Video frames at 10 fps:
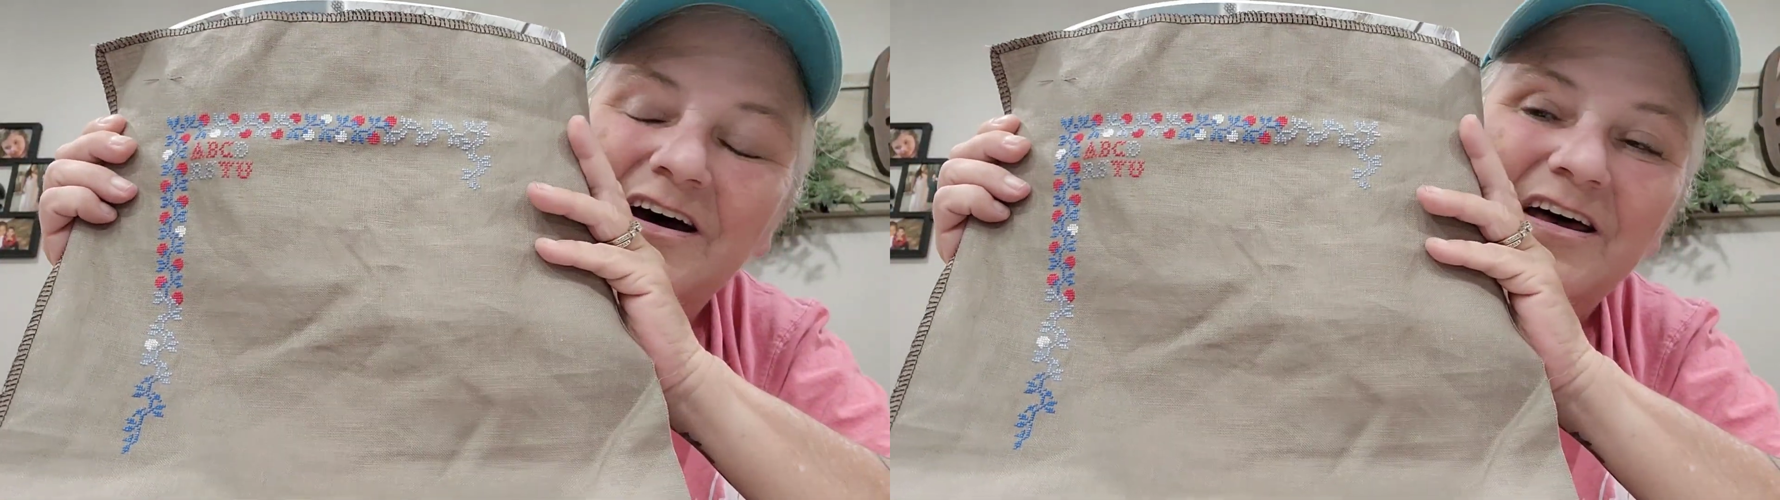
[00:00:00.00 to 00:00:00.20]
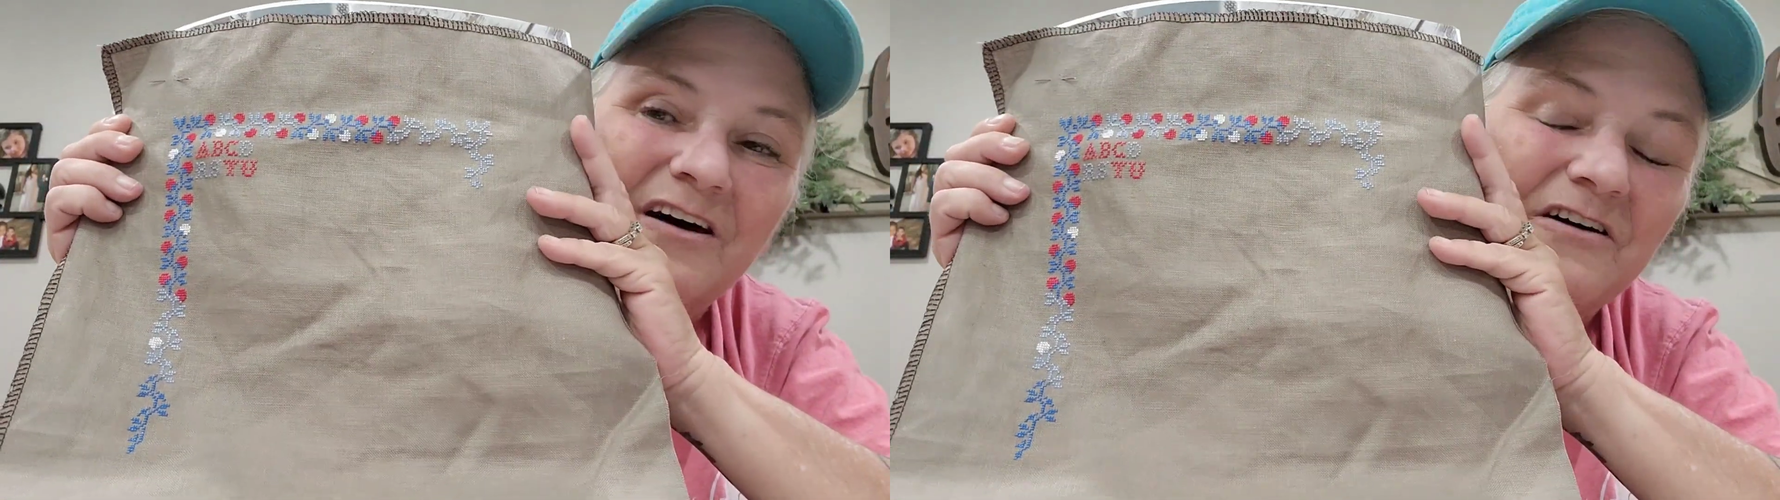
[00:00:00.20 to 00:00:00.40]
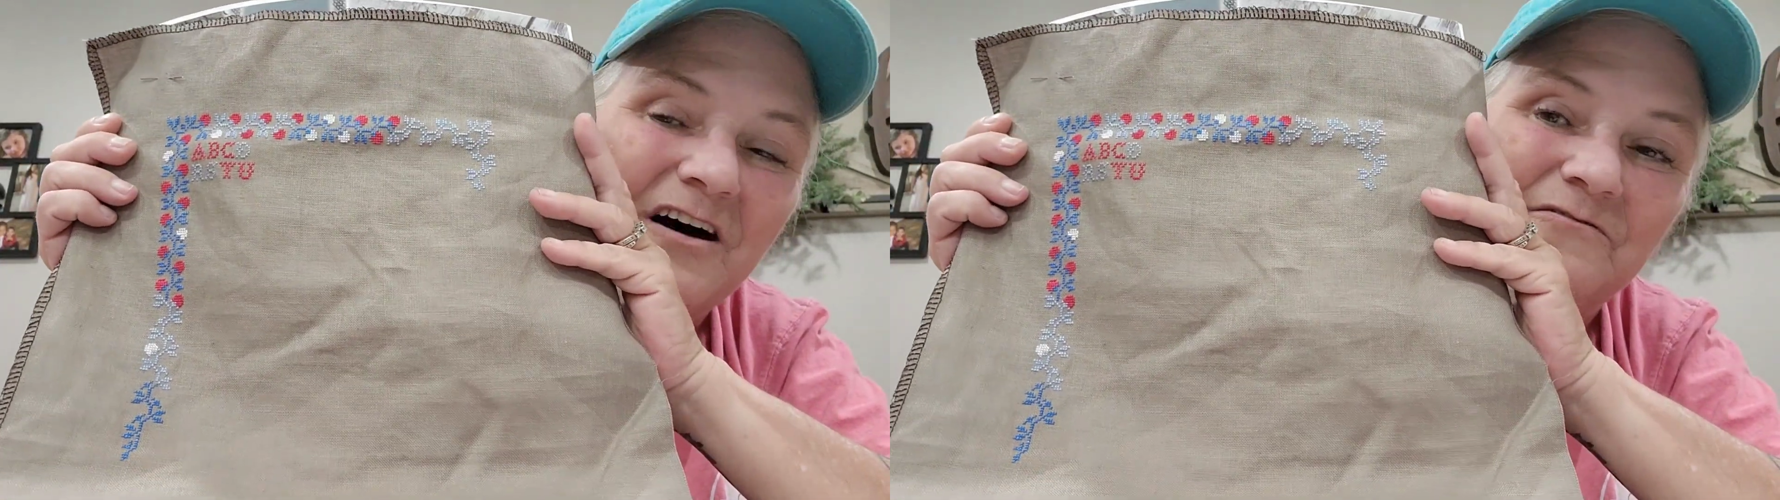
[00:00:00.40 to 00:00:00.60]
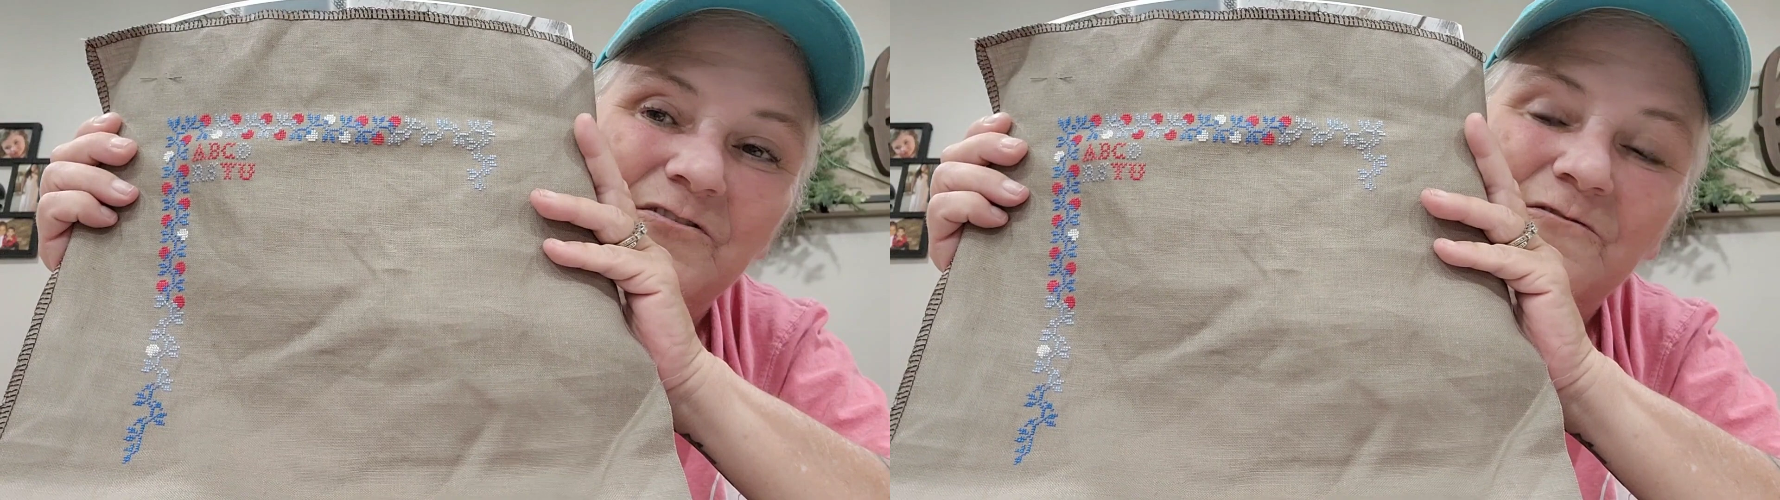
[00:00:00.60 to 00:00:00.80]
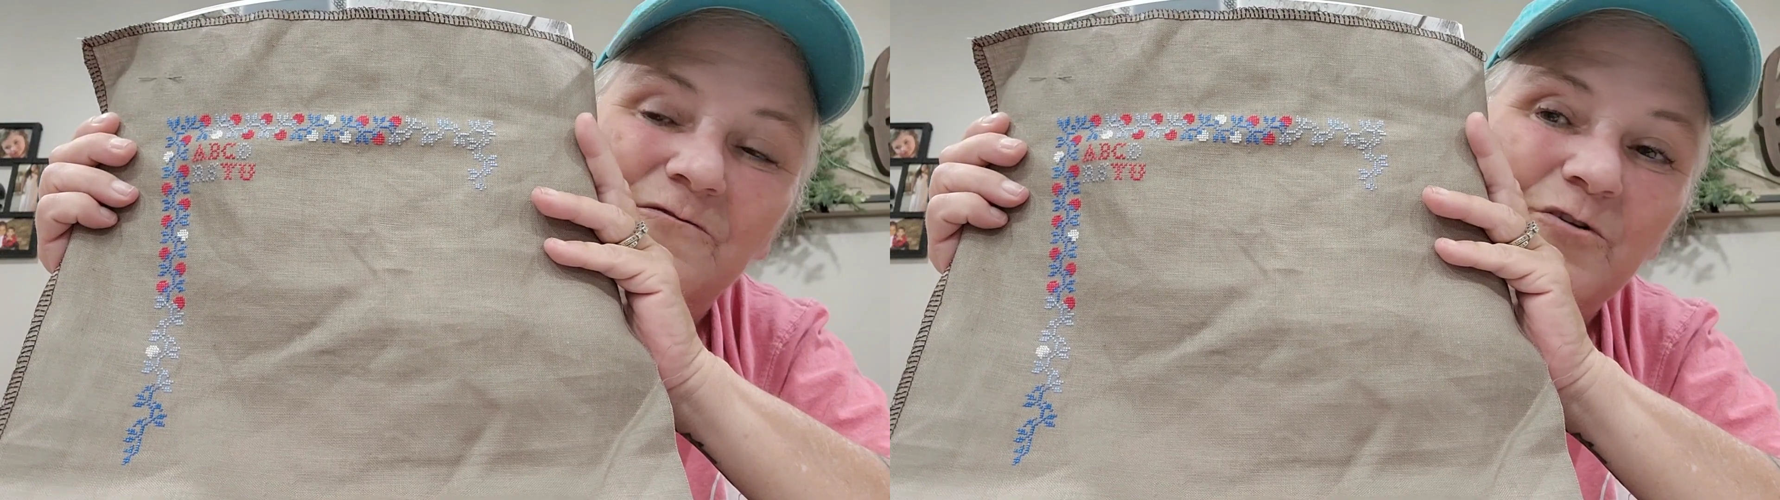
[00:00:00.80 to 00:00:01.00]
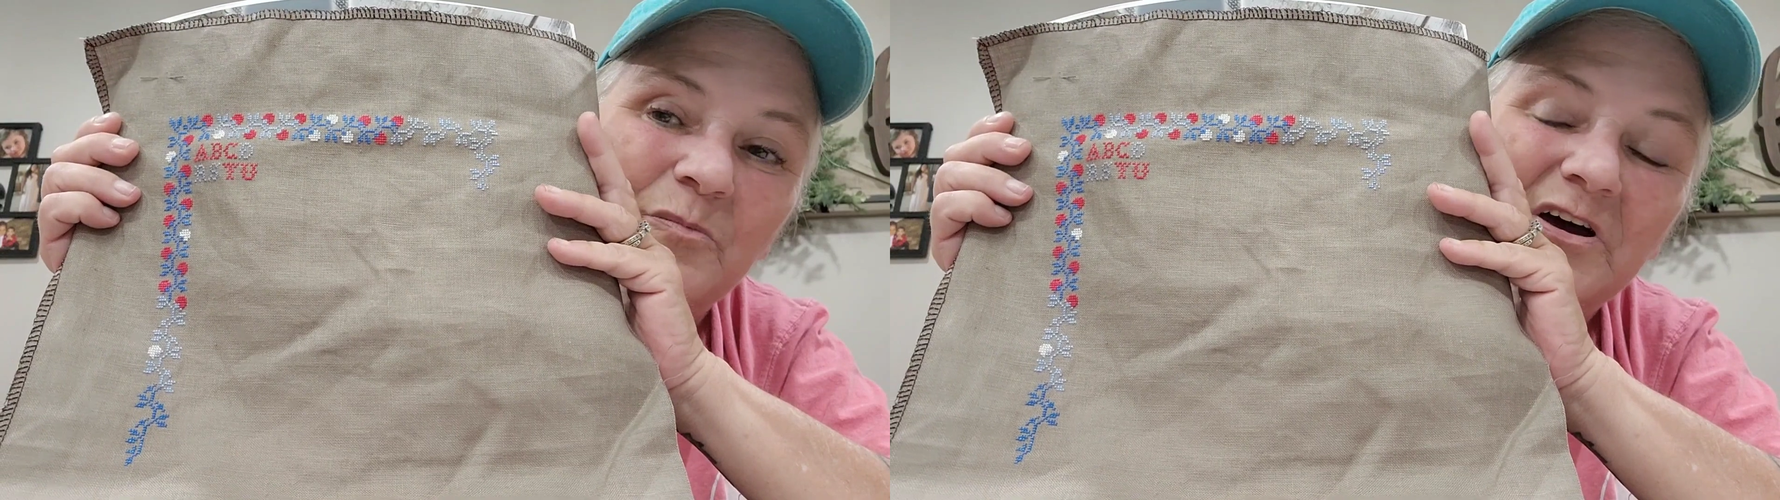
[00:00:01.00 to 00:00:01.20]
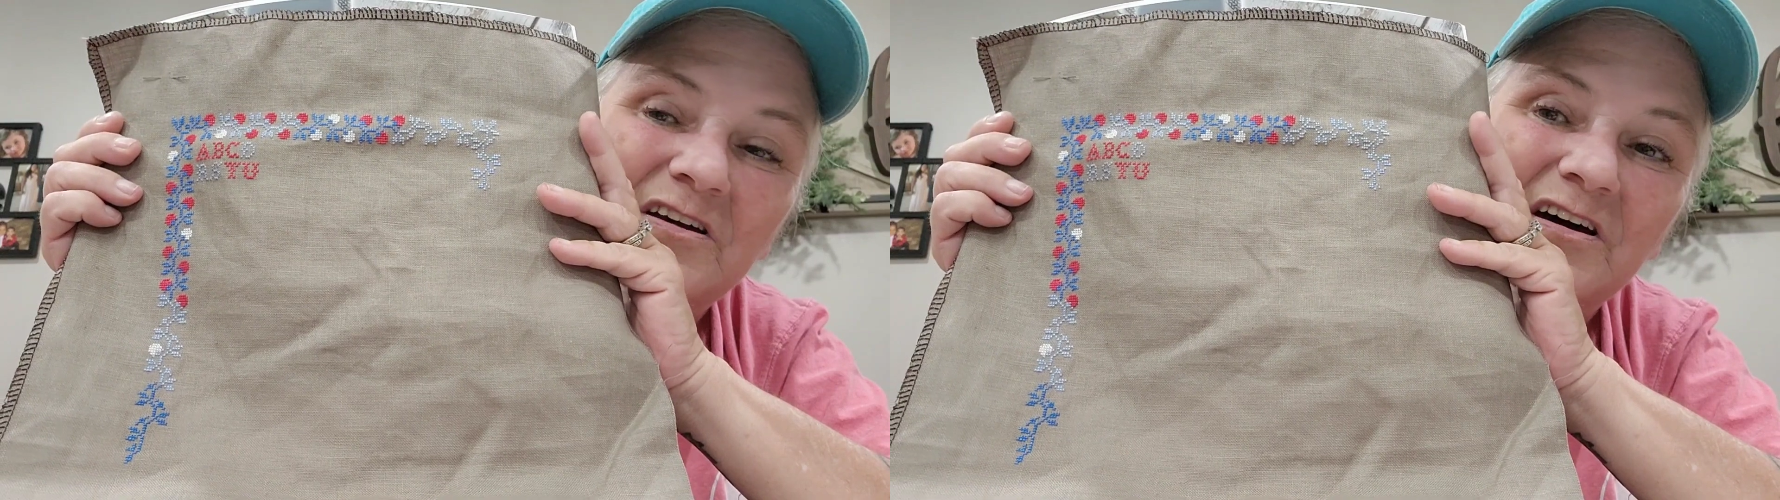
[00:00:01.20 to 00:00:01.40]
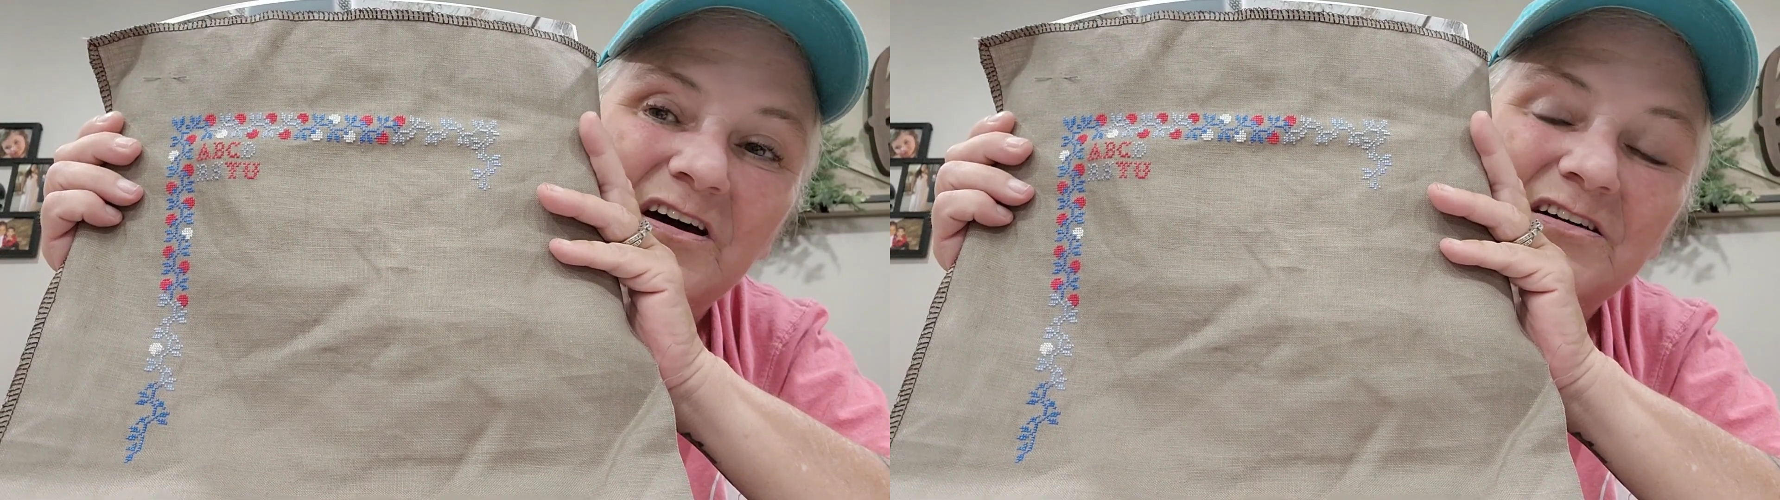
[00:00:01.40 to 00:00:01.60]
And I, I feel for her,
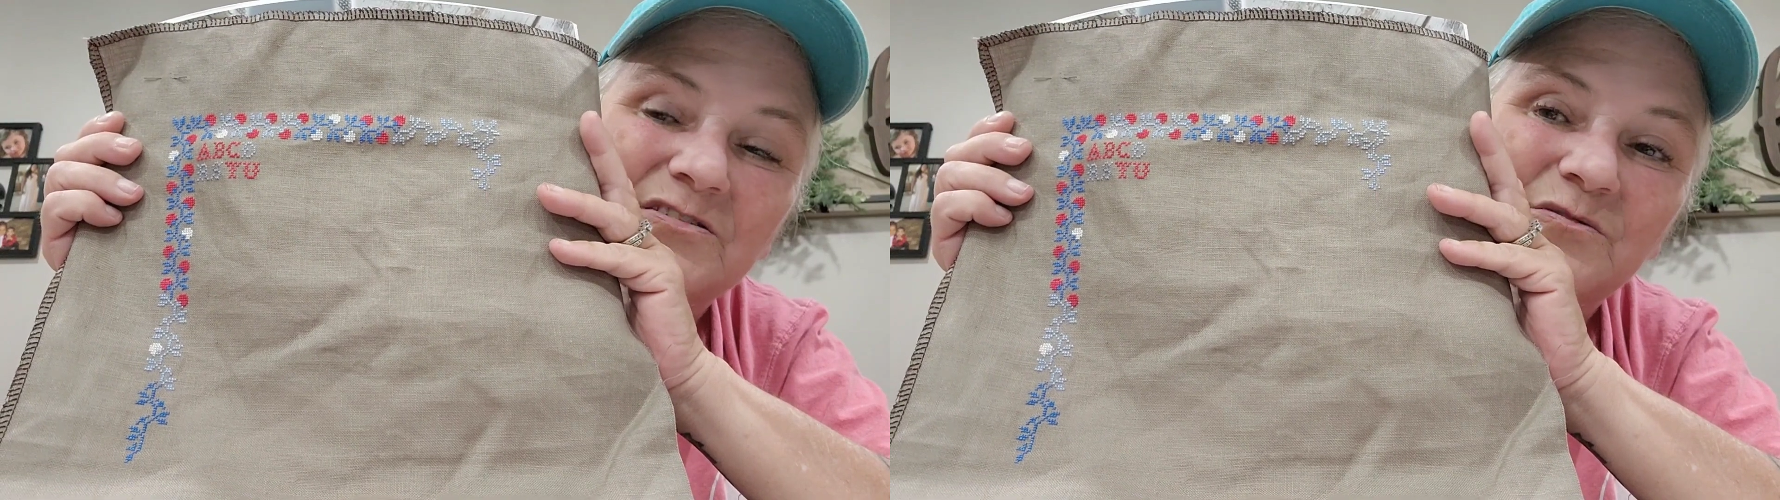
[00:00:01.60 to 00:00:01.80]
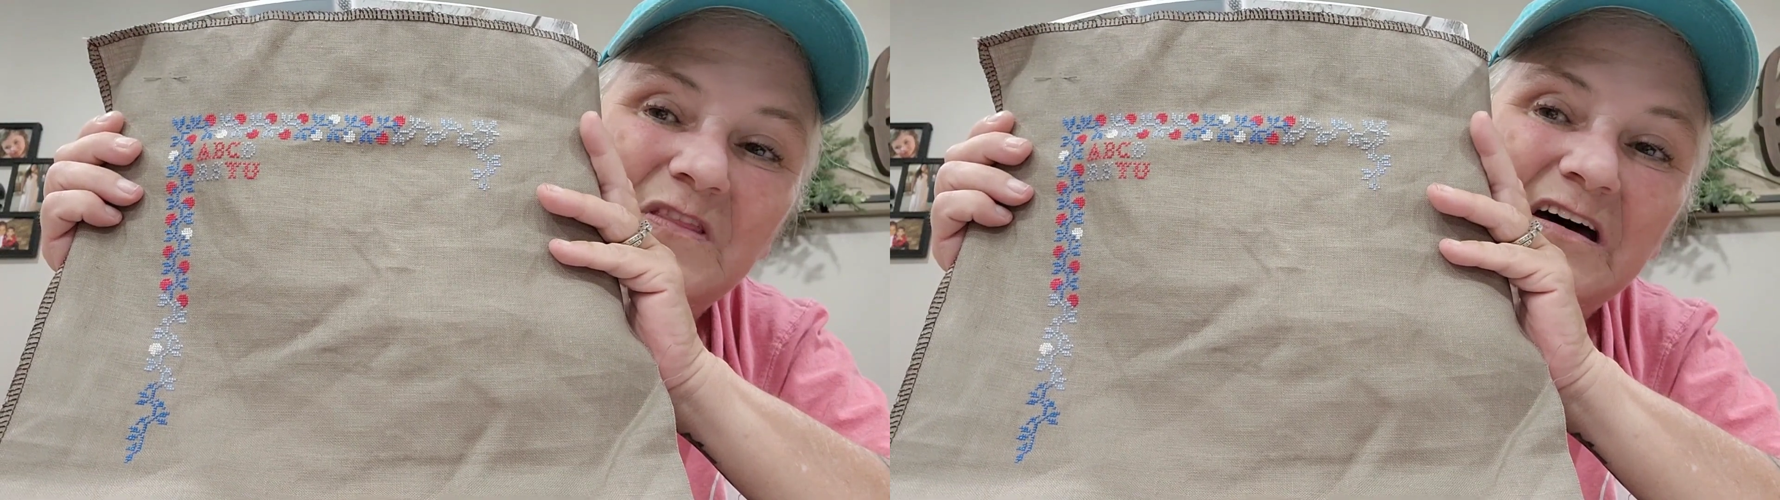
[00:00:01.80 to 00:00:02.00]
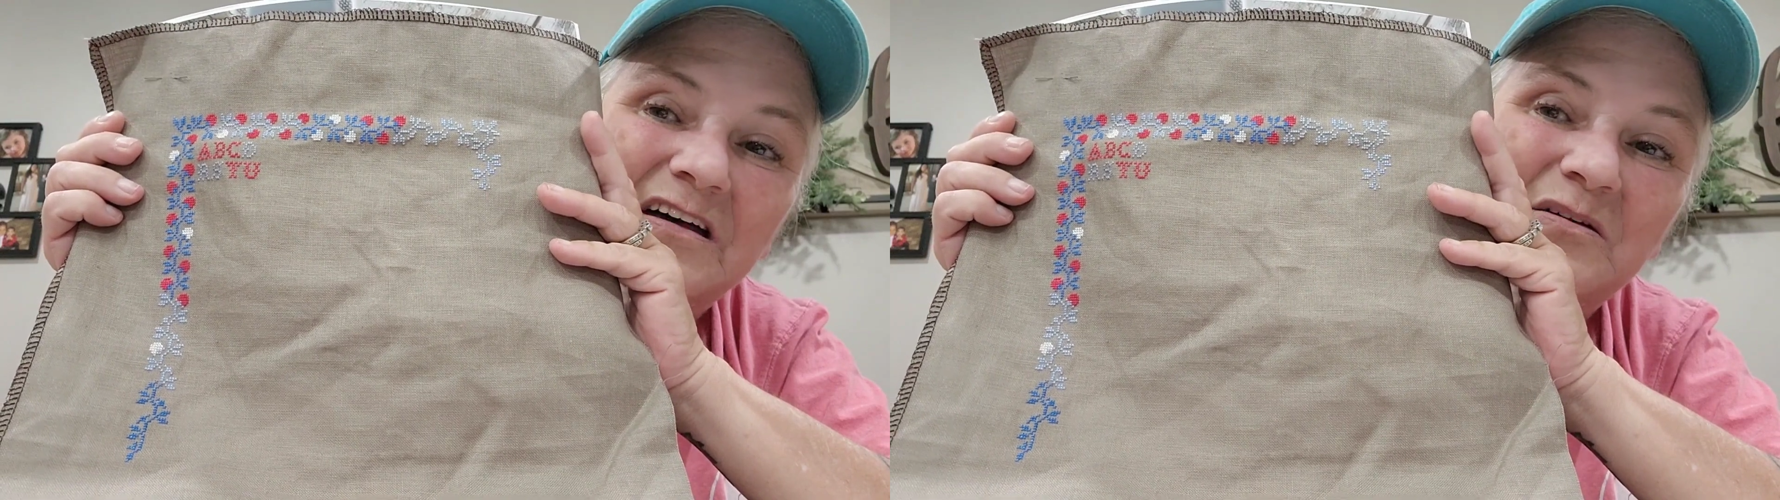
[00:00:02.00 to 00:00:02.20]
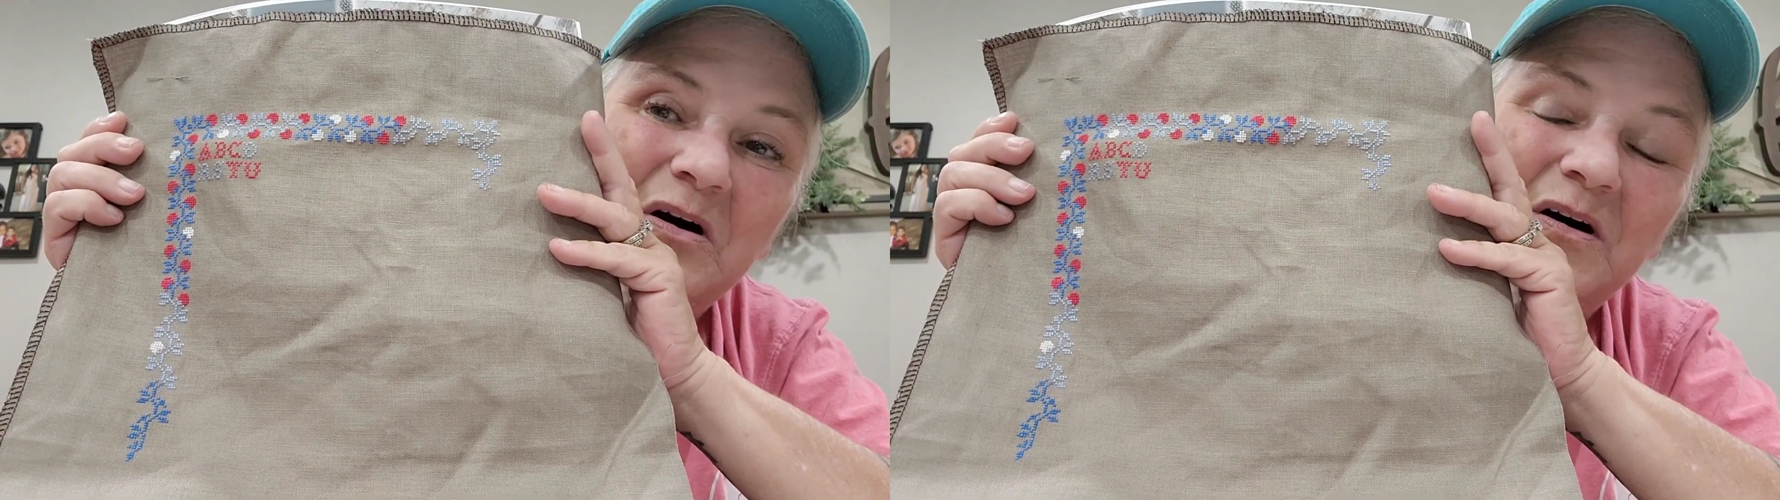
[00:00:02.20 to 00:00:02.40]
man. I hate doing that.